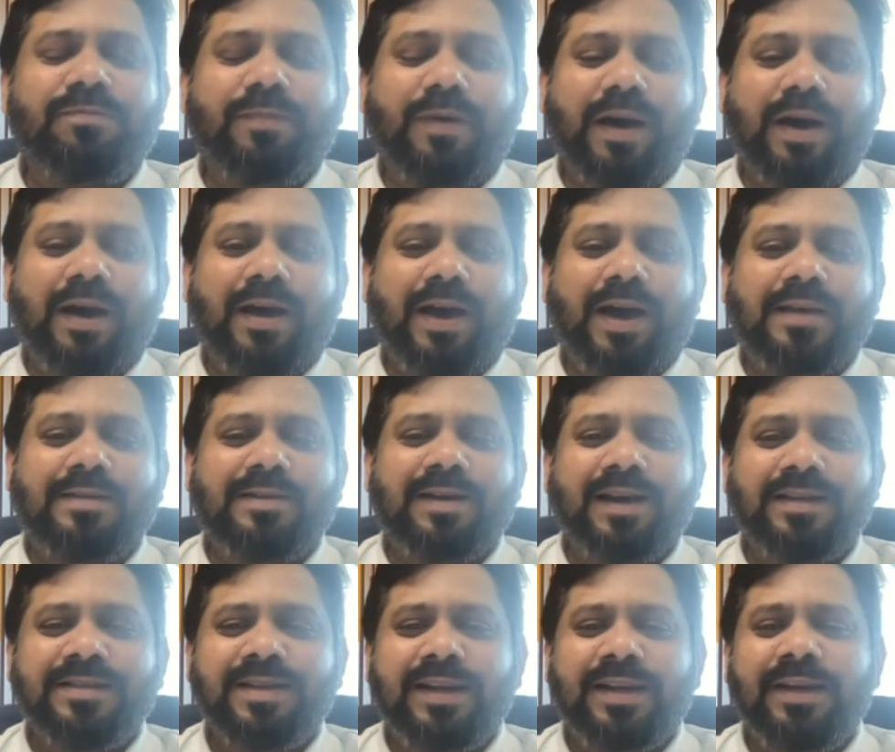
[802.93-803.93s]
As
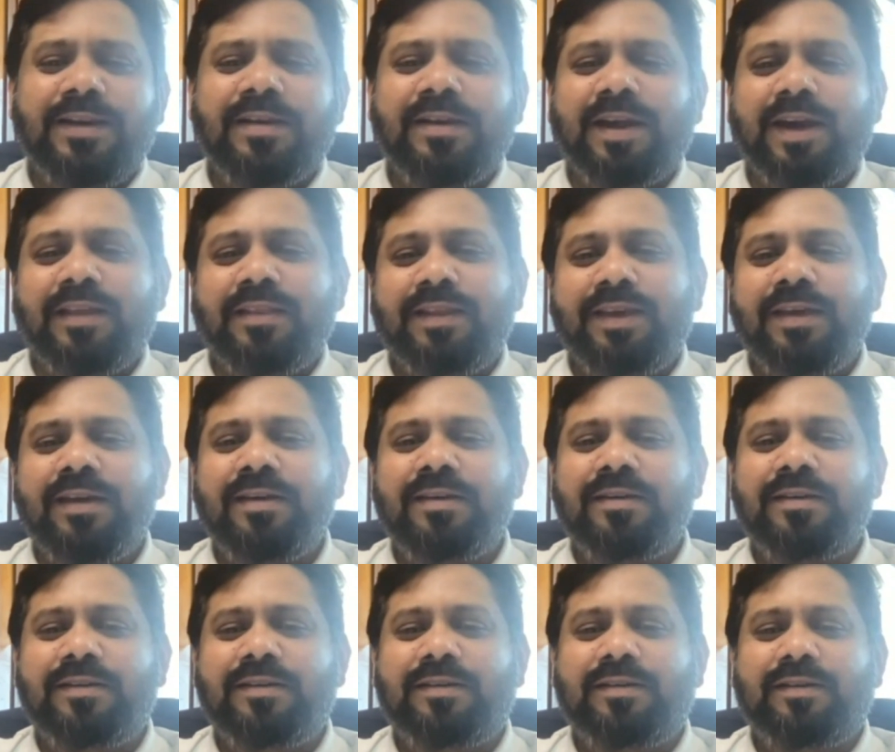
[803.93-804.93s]
a leader, I
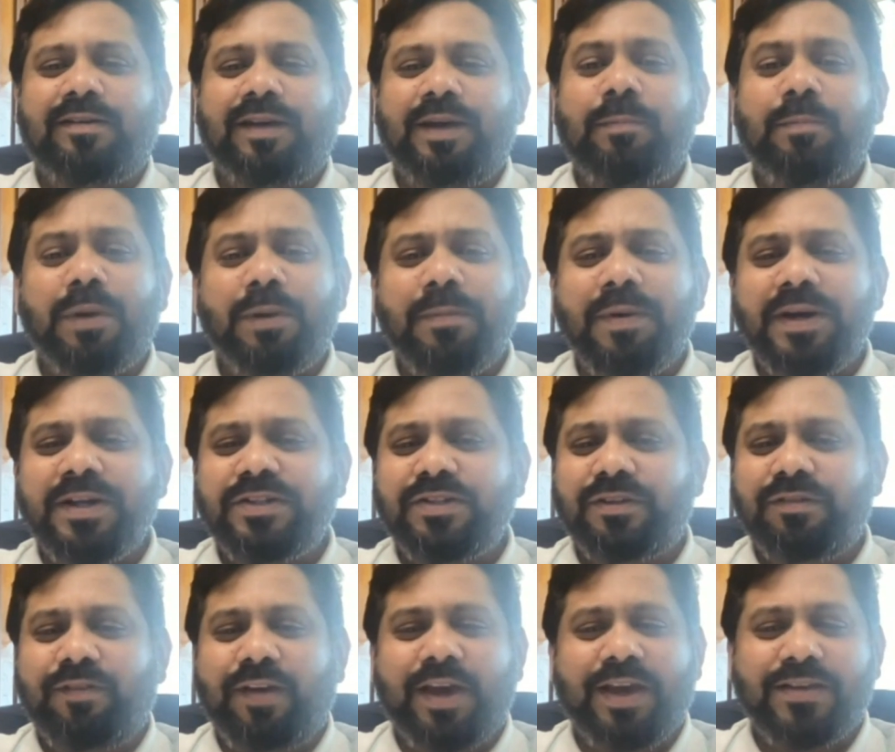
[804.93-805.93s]
think
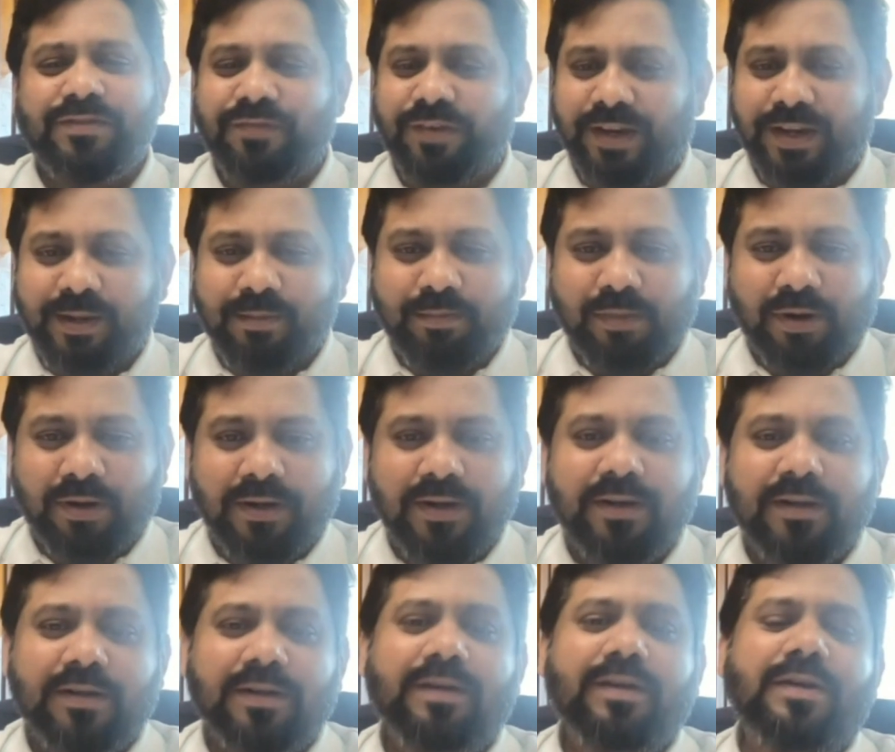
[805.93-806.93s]
implementation of AI is very
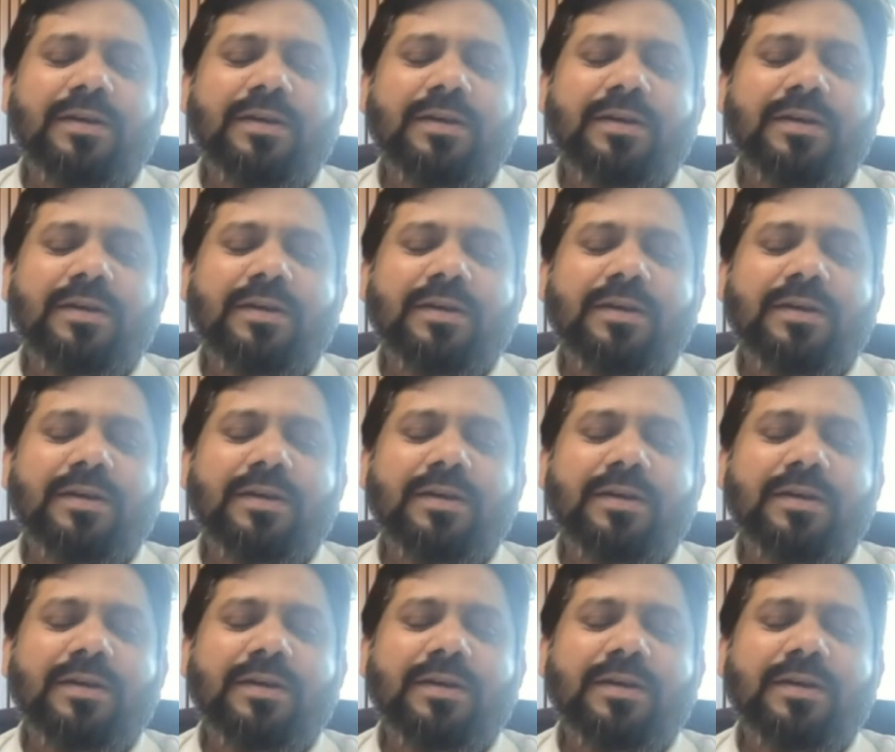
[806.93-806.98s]
important,